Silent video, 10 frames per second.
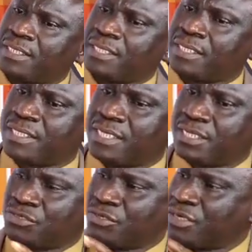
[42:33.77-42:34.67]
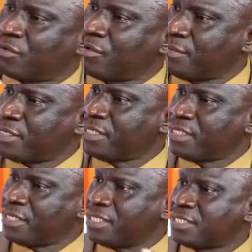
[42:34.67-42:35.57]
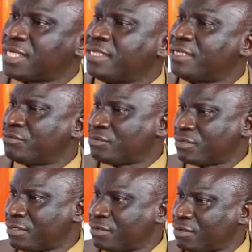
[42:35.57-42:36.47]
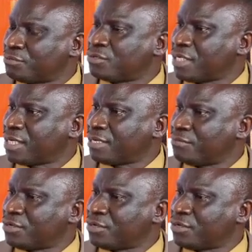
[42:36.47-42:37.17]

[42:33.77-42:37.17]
the international community decided to come together.